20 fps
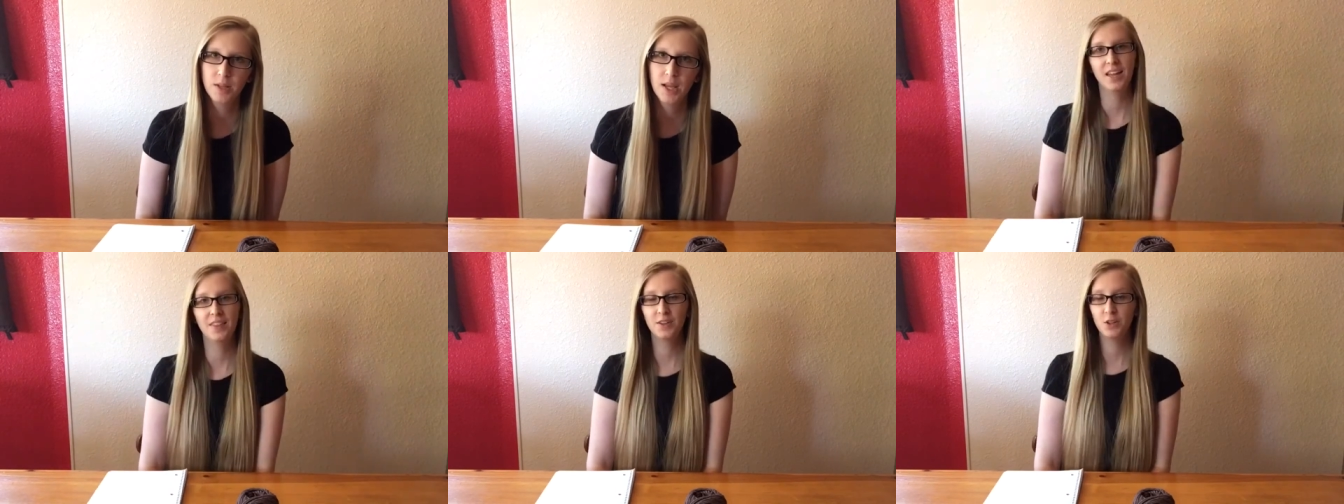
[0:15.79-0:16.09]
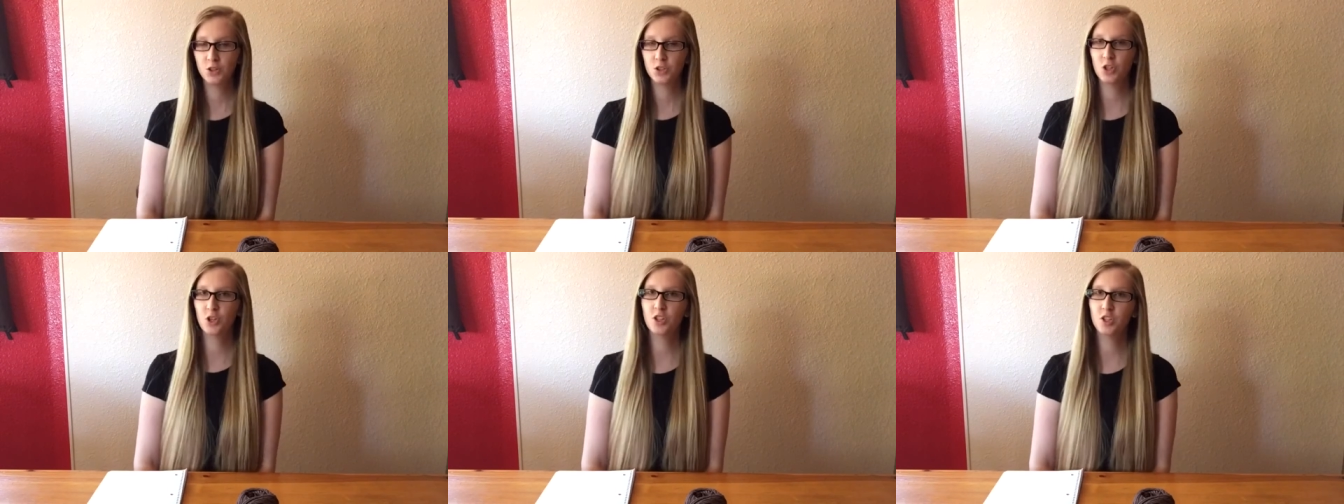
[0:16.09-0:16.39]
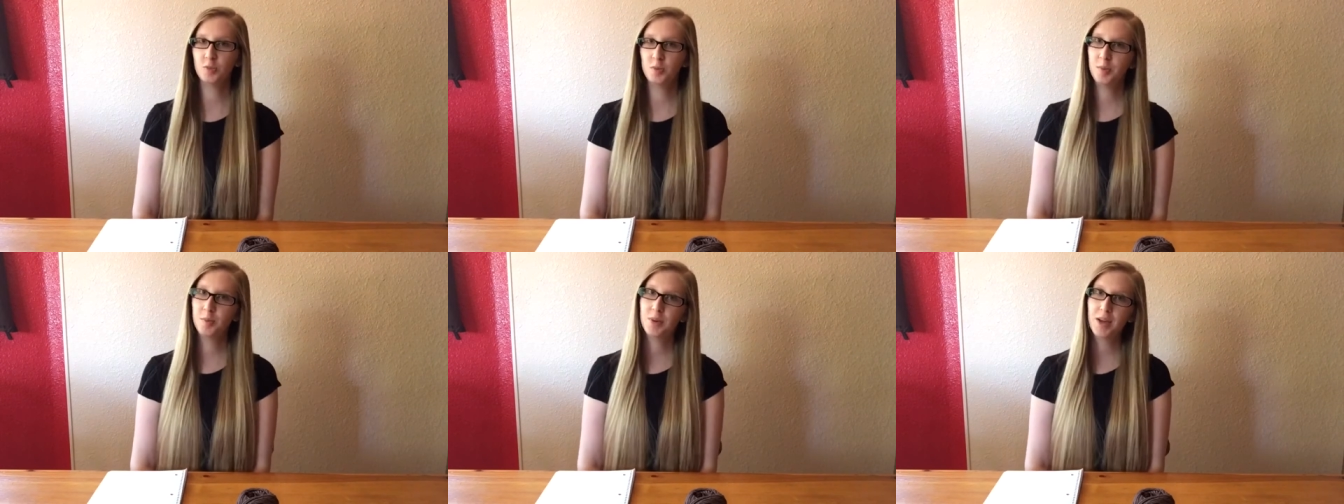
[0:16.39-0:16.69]
and there was
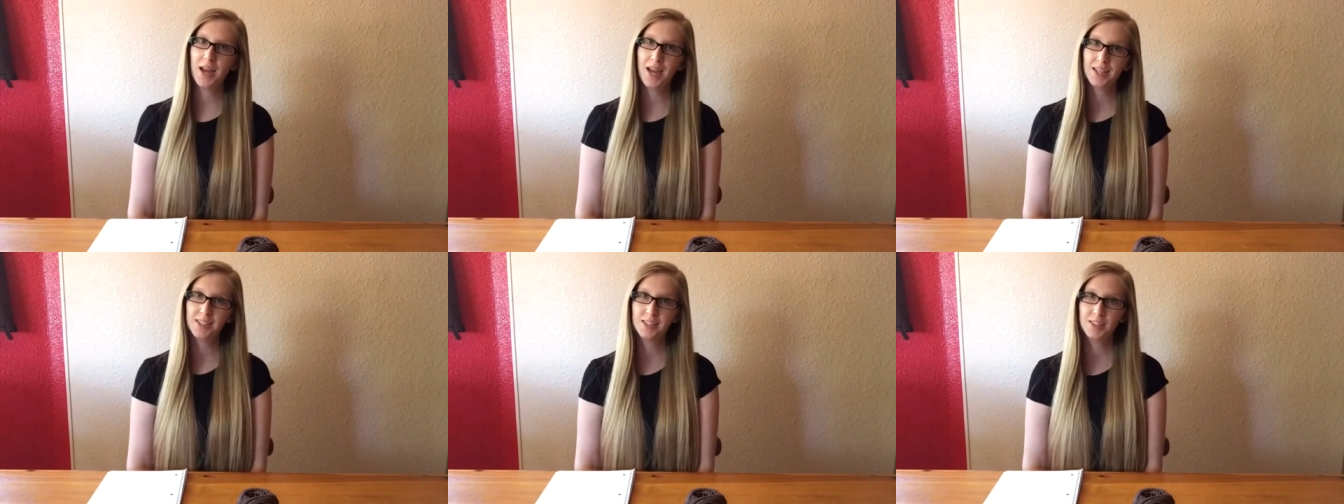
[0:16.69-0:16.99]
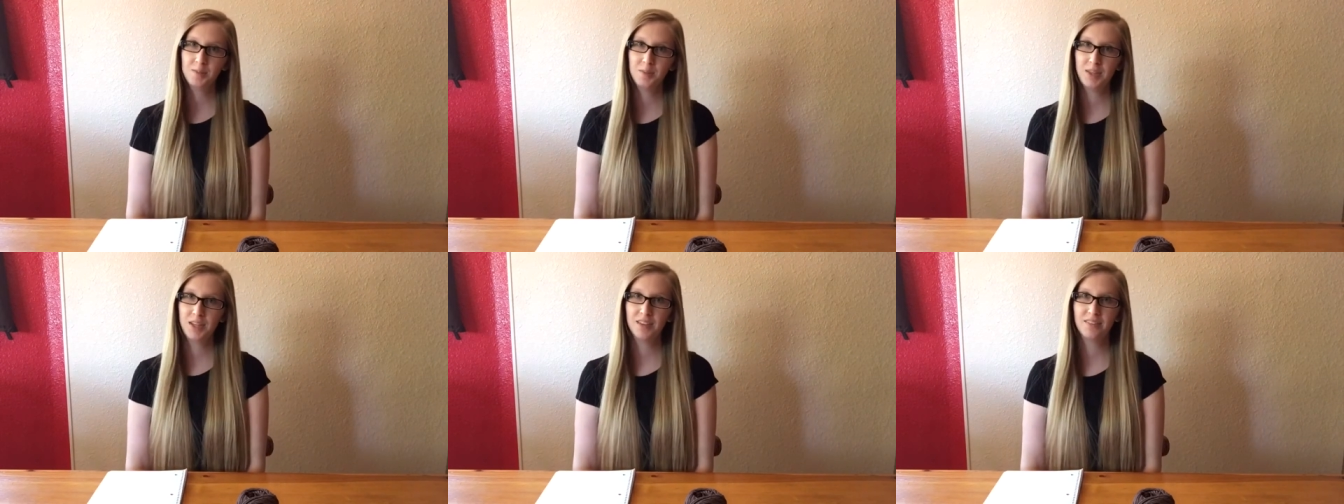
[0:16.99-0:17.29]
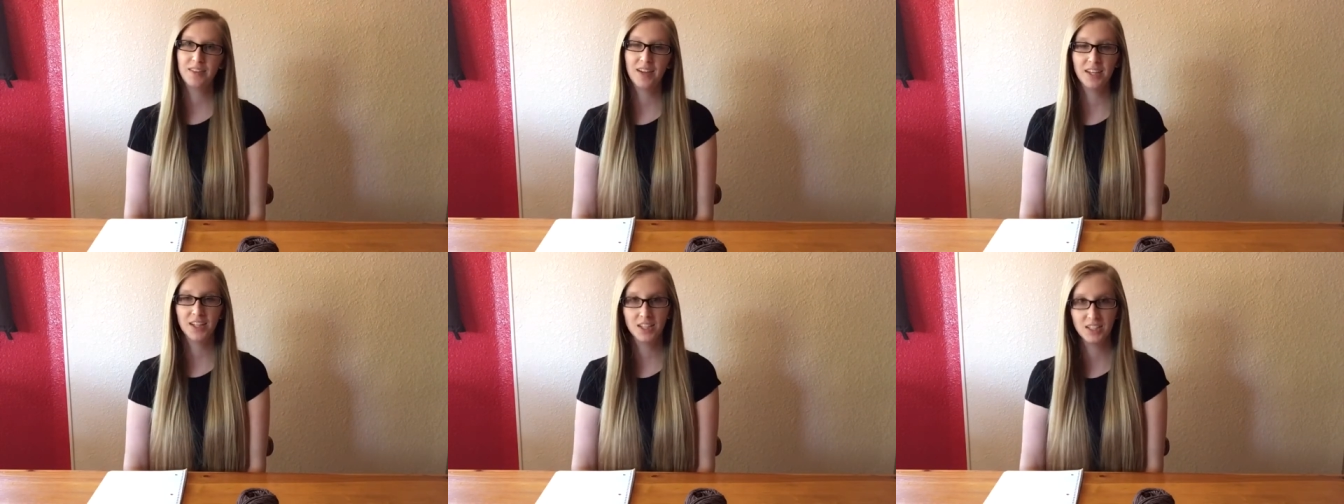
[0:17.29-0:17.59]
always people asking me
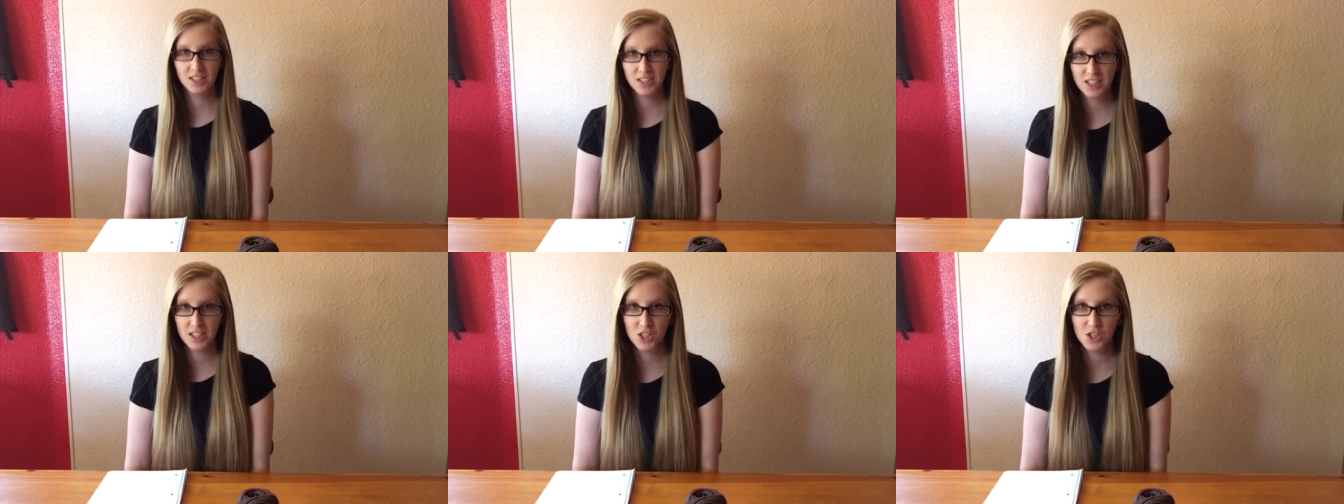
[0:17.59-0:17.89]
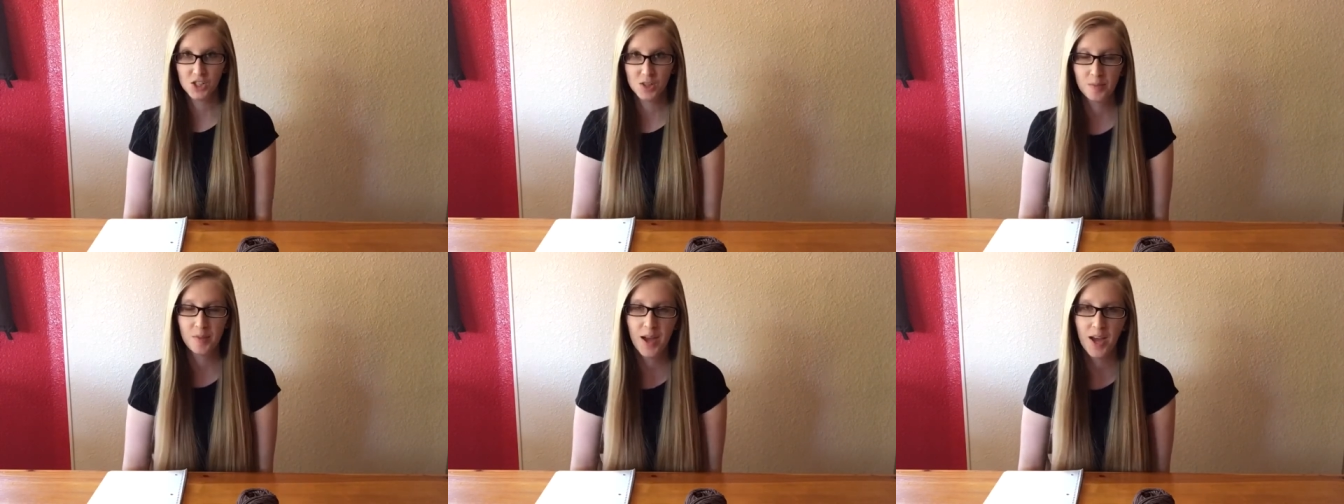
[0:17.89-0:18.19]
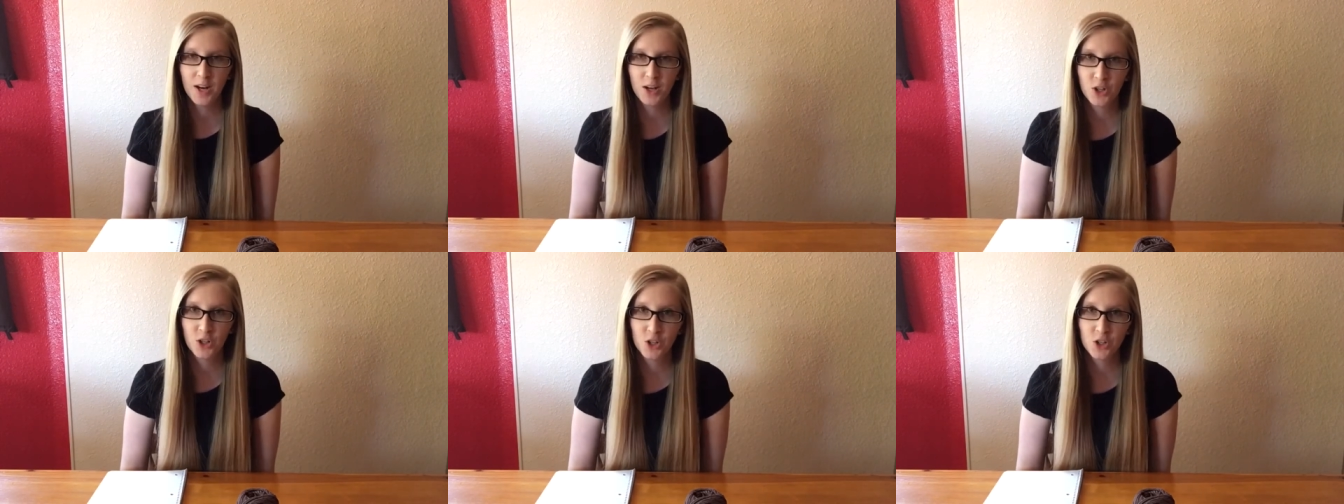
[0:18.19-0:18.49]
if I could teach them
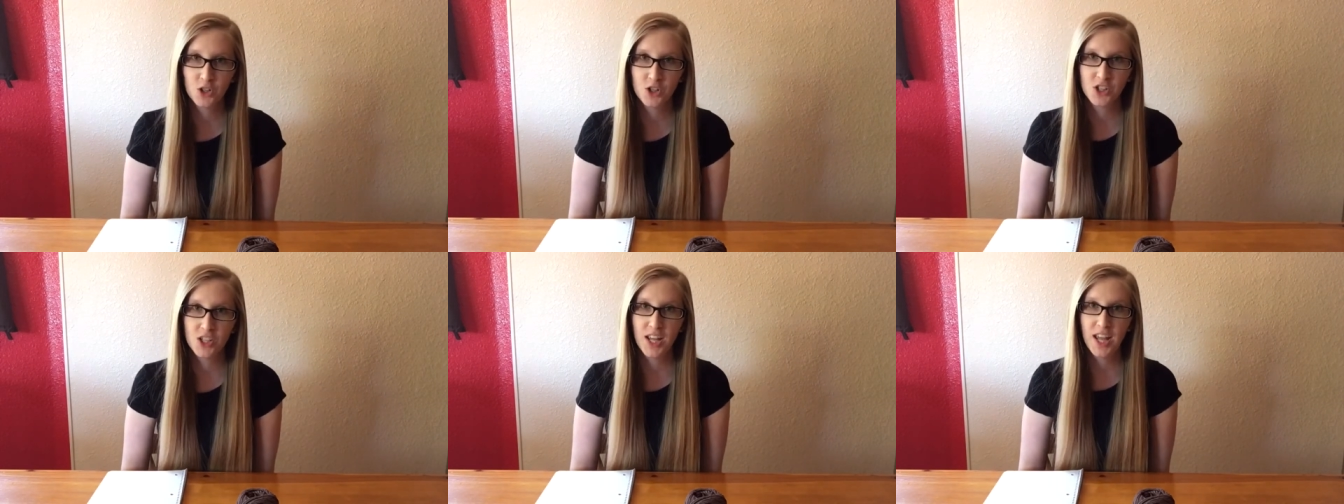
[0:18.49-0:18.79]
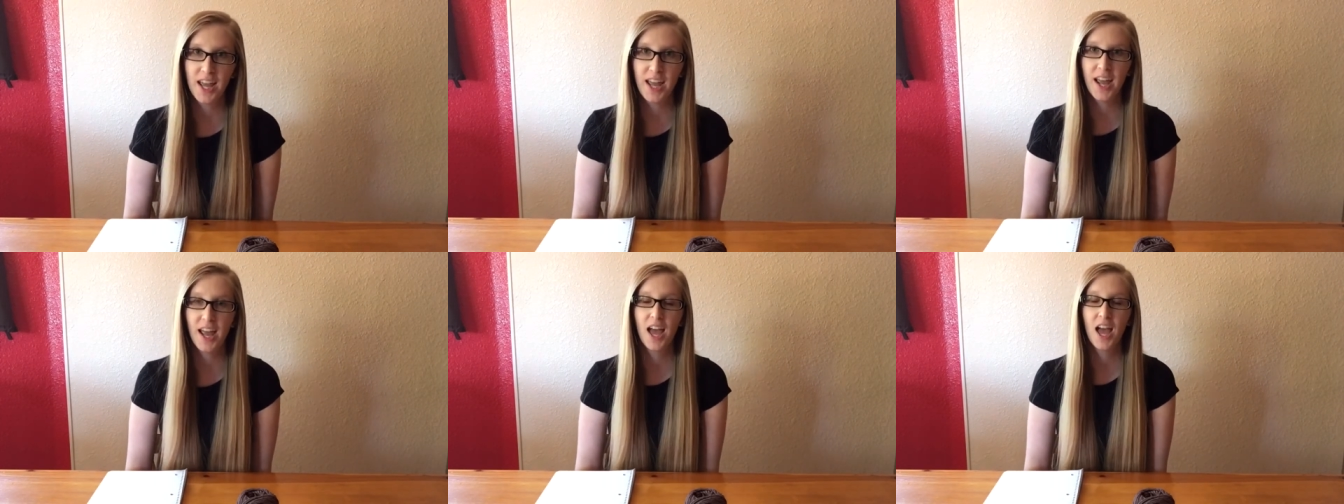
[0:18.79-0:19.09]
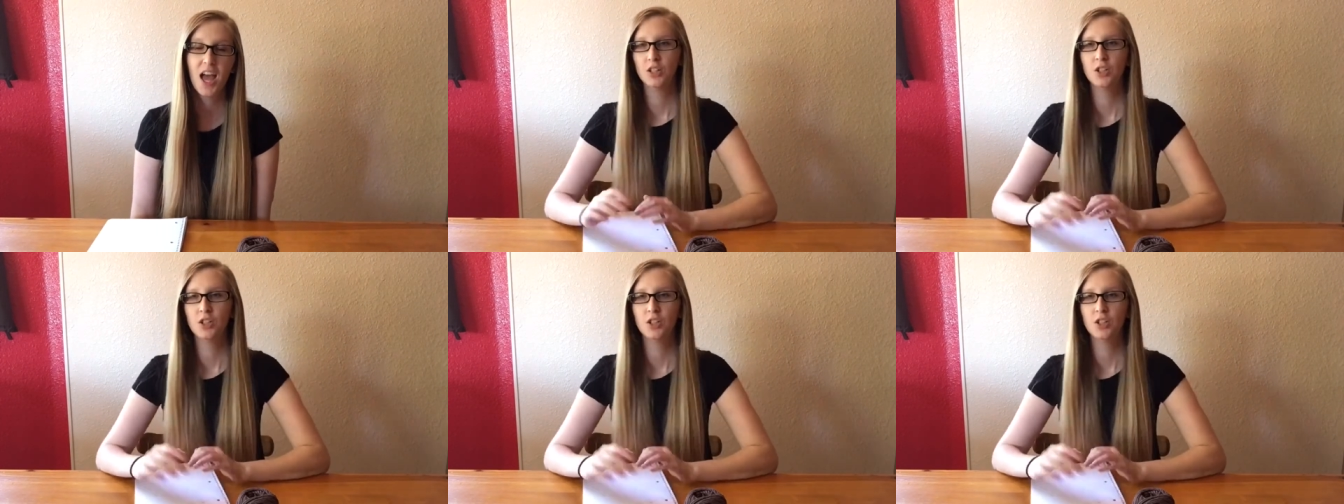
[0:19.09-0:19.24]
how to crochet